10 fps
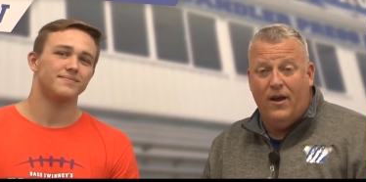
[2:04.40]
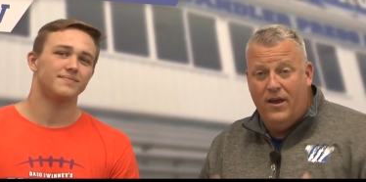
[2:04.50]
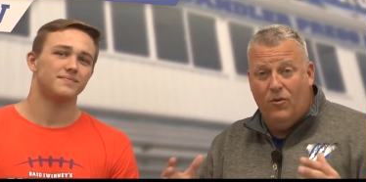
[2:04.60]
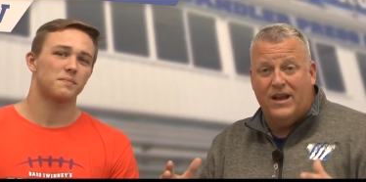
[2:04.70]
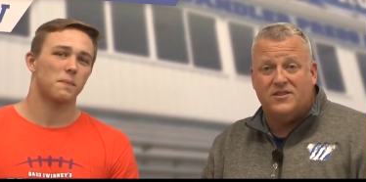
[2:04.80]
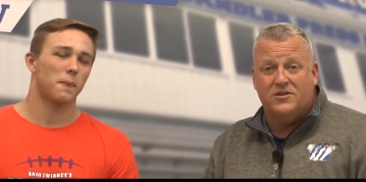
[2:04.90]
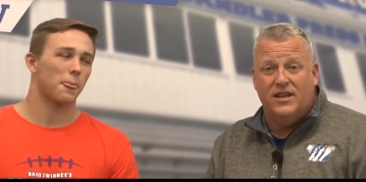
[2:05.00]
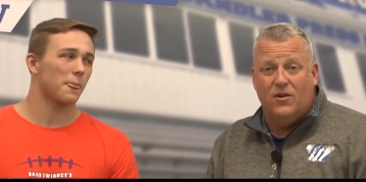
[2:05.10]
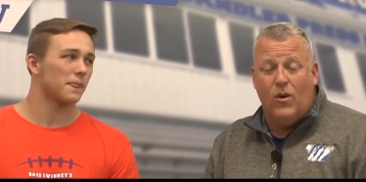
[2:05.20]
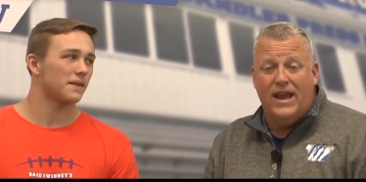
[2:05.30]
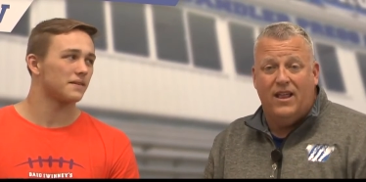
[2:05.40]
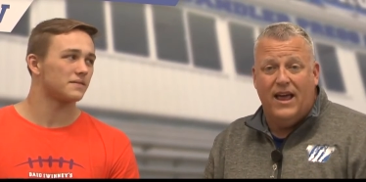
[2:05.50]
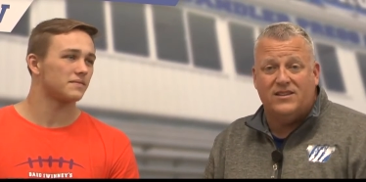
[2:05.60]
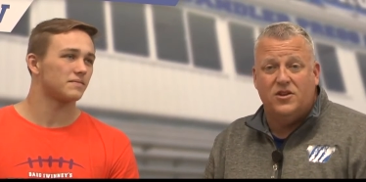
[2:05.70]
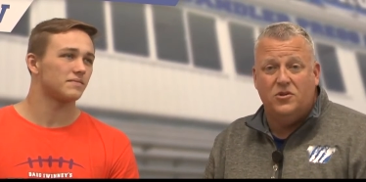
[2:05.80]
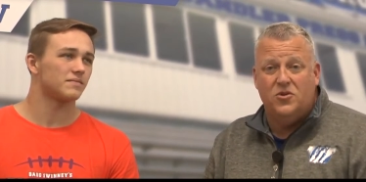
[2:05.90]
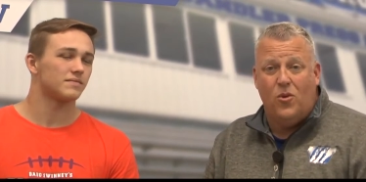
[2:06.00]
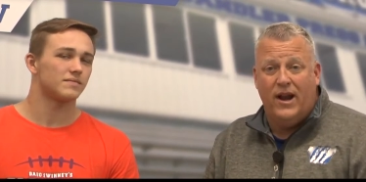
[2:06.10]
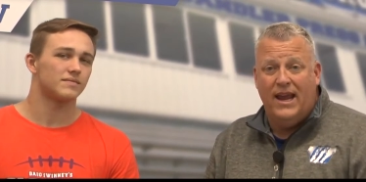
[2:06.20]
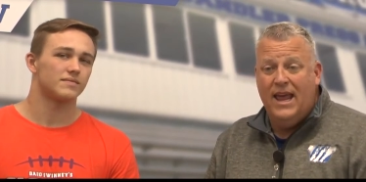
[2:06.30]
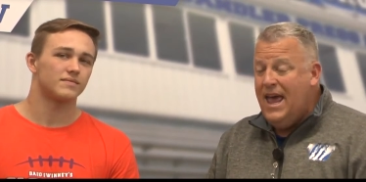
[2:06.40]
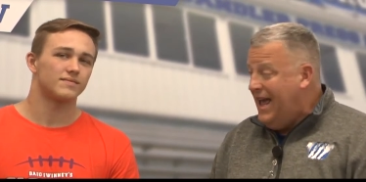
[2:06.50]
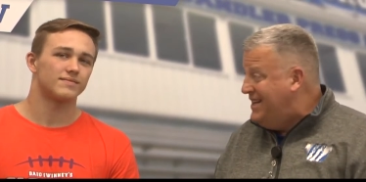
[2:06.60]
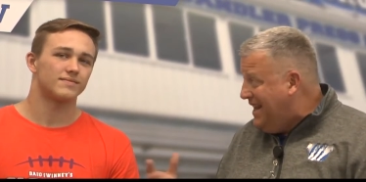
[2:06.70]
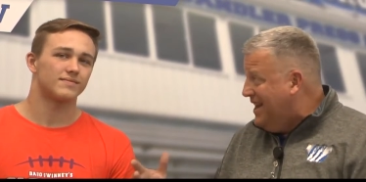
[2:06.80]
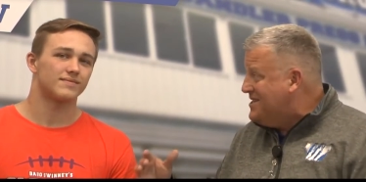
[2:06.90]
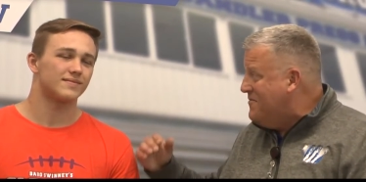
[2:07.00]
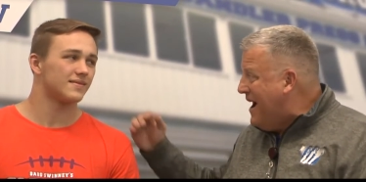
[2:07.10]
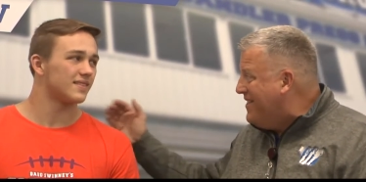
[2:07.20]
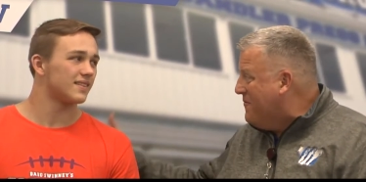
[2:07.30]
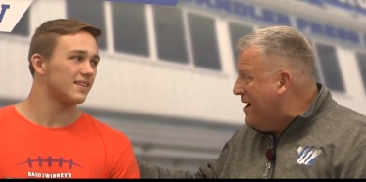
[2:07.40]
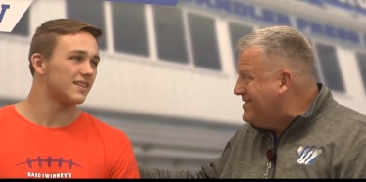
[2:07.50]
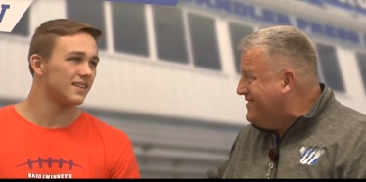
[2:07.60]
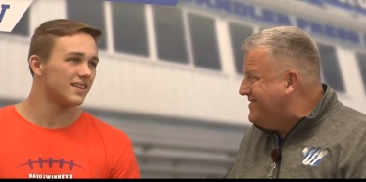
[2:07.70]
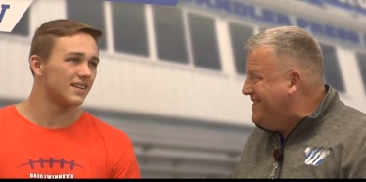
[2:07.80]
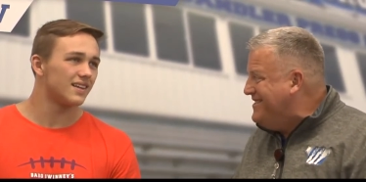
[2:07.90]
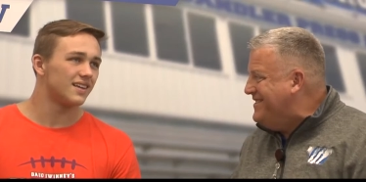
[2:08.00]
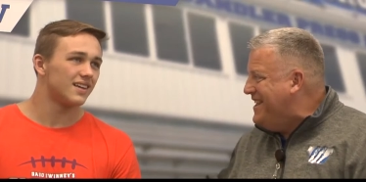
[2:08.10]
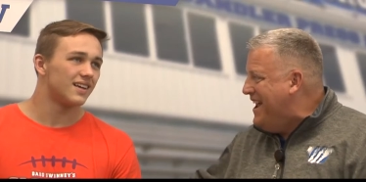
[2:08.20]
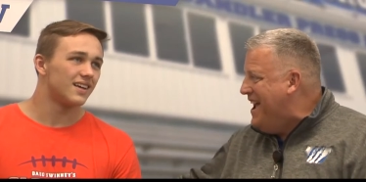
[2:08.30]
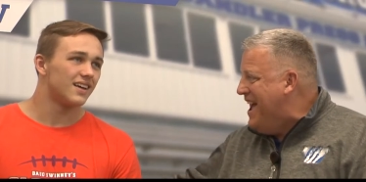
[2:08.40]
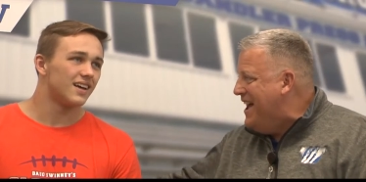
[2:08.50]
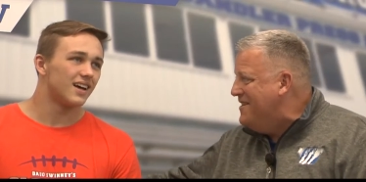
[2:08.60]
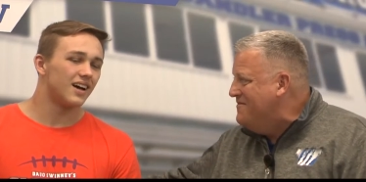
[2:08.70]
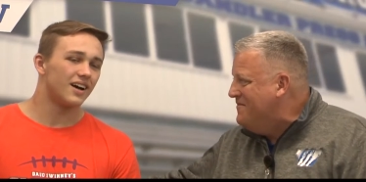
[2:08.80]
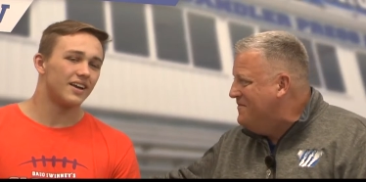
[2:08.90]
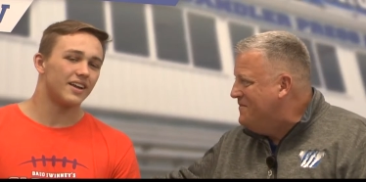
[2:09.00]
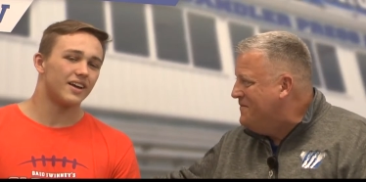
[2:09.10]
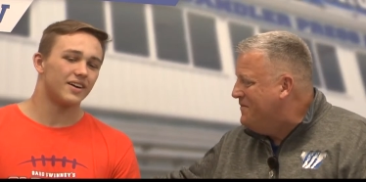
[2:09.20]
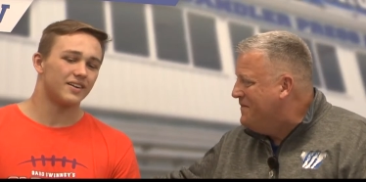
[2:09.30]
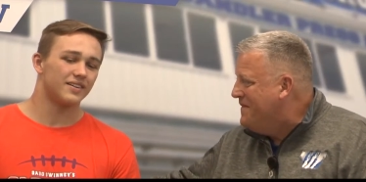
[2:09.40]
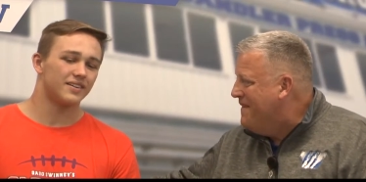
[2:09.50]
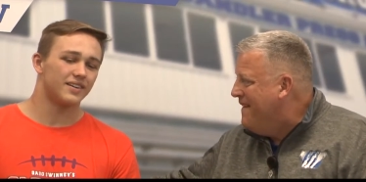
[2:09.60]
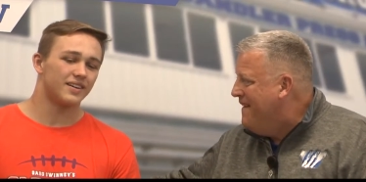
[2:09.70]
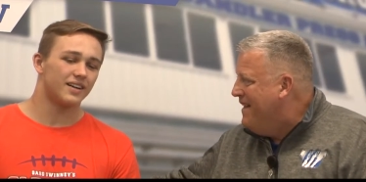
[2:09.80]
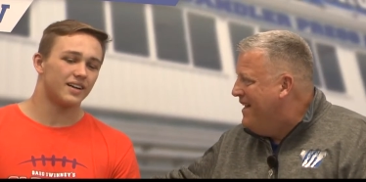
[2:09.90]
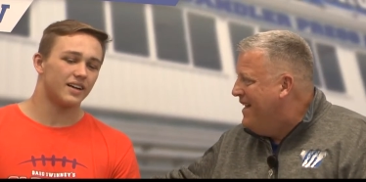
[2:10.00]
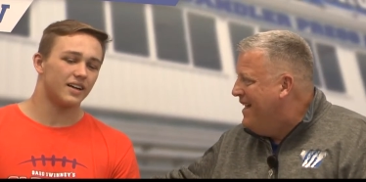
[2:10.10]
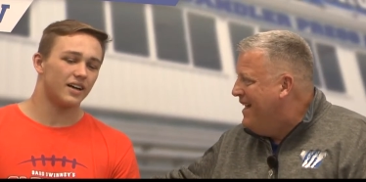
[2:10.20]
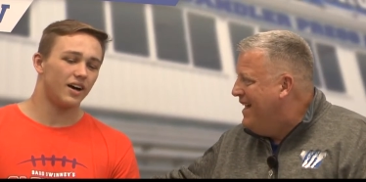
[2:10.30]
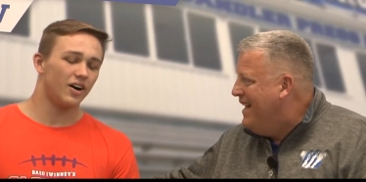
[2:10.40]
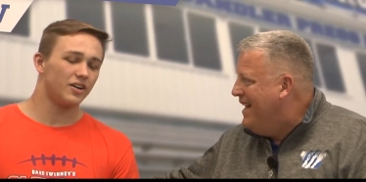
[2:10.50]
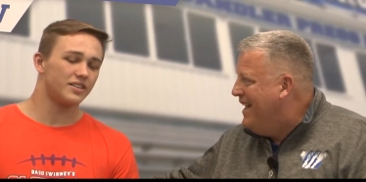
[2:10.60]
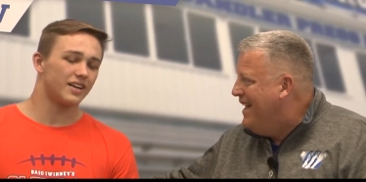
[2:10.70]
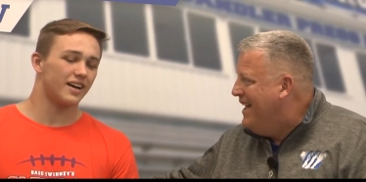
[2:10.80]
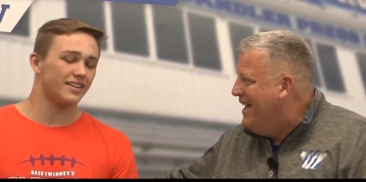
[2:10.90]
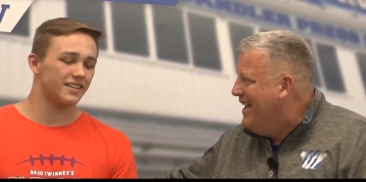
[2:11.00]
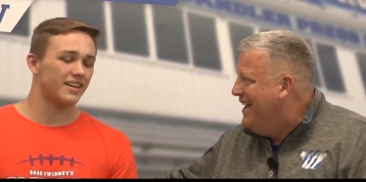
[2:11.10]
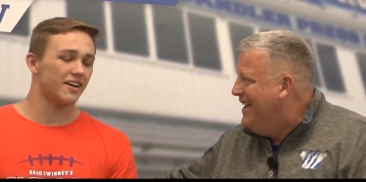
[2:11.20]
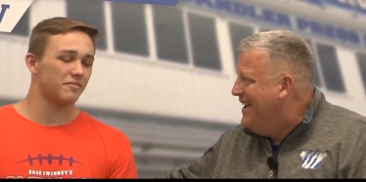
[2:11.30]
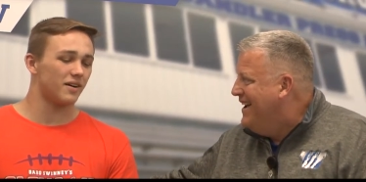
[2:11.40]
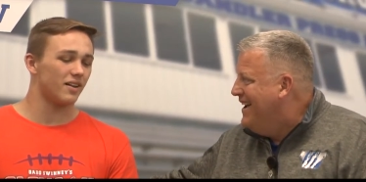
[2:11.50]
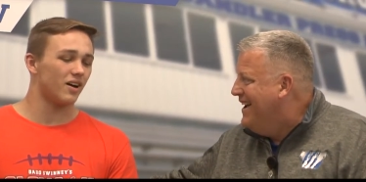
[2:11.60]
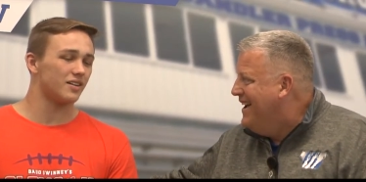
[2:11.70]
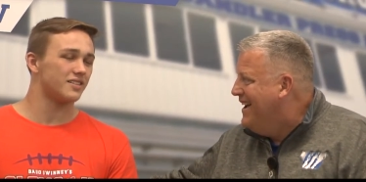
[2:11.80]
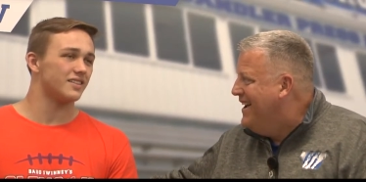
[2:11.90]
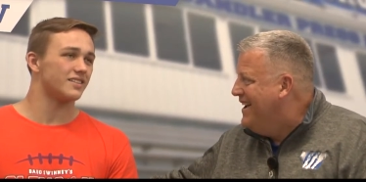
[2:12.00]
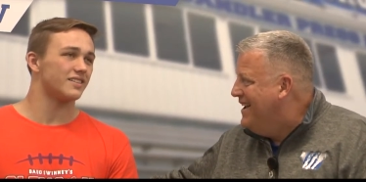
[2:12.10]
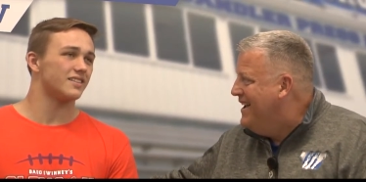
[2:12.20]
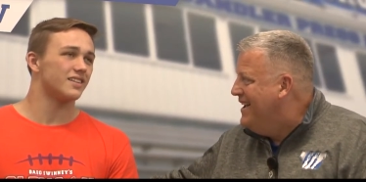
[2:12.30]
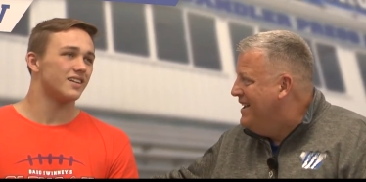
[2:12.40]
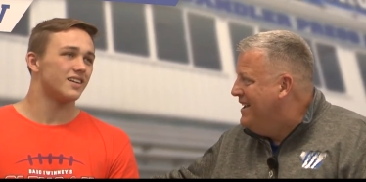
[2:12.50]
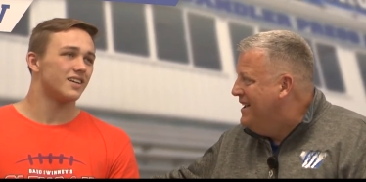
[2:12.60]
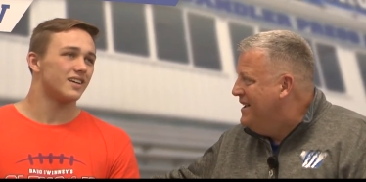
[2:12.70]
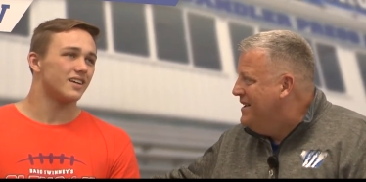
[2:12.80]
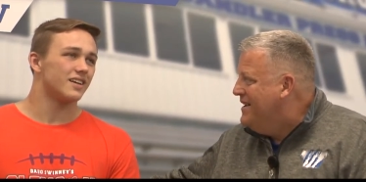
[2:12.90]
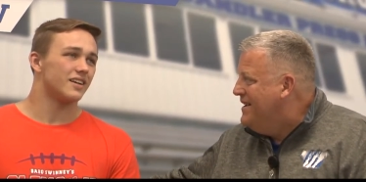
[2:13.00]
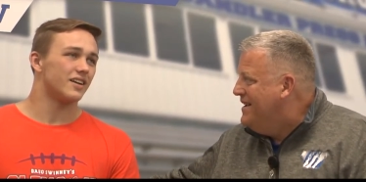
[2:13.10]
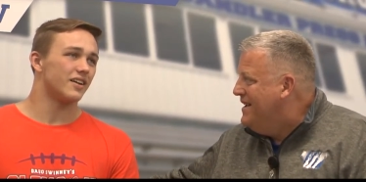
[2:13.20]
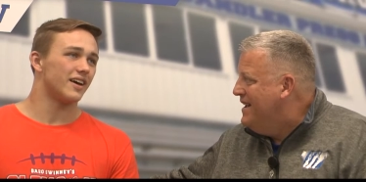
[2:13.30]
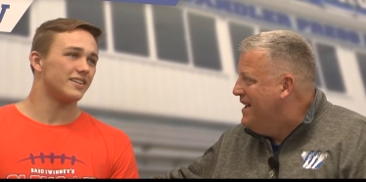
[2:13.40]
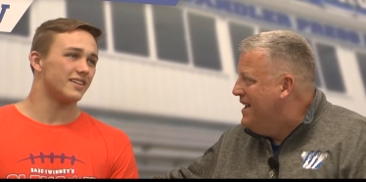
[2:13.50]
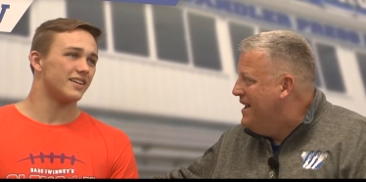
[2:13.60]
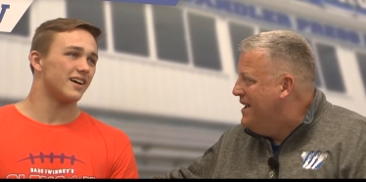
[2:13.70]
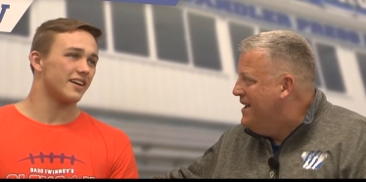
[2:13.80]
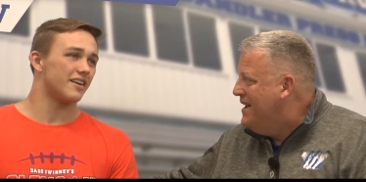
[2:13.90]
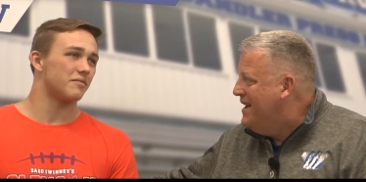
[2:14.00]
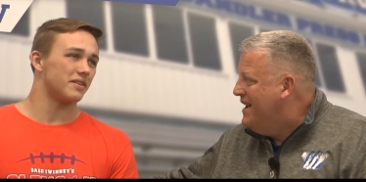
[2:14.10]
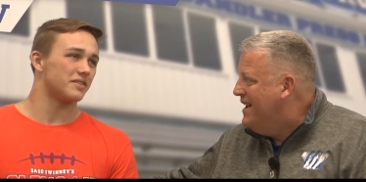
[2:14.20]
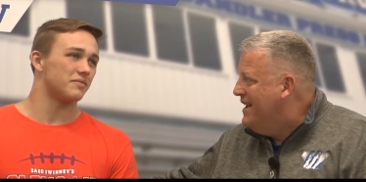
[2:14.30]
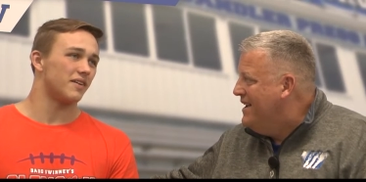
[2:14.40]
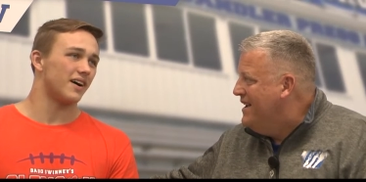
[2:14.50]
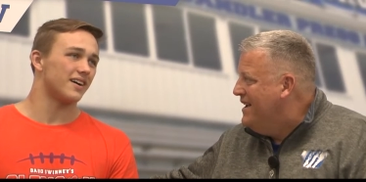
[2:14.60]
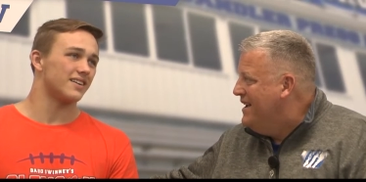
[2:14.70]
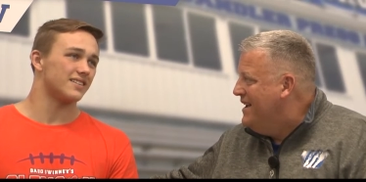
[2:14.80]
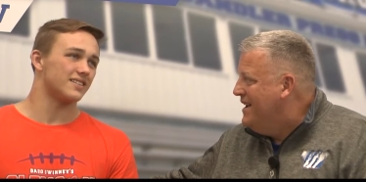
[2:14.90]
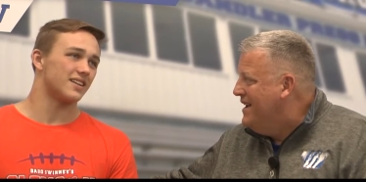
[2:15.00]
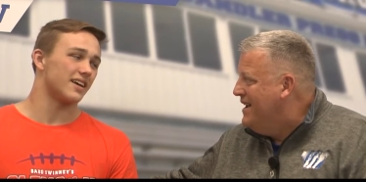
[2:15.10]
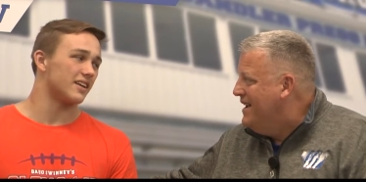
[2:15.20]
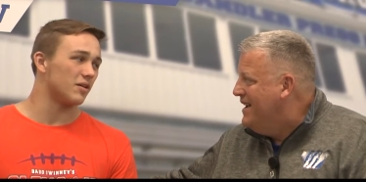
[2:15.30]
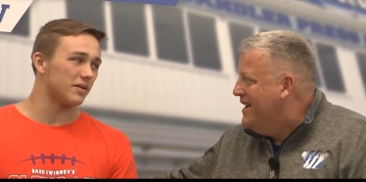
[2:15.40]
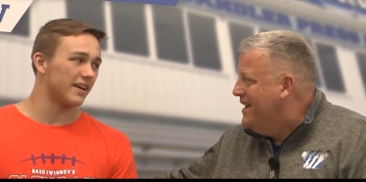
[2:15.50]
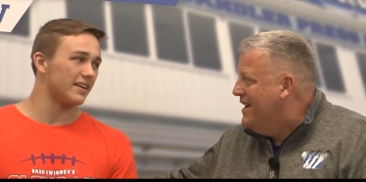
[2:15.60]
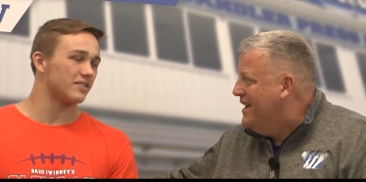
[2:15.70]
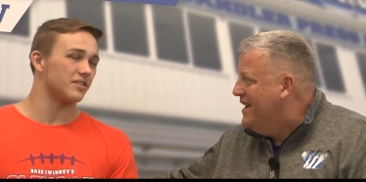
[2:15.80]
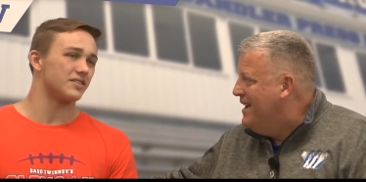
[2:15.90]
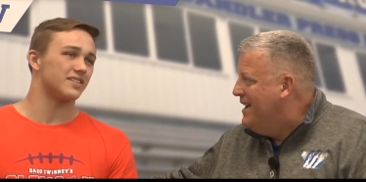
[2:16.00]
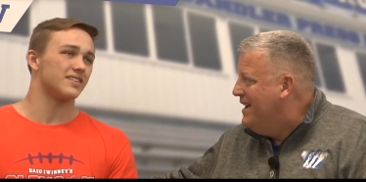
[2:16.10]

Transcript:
Speaker 1: He wrestles in the weight class 220. And tell us about the wrestling season that you had. I mean, uh,
Speaker 2: I was I did have my losses, and you know that did kind of give me some fire because it's like nobody hates losing.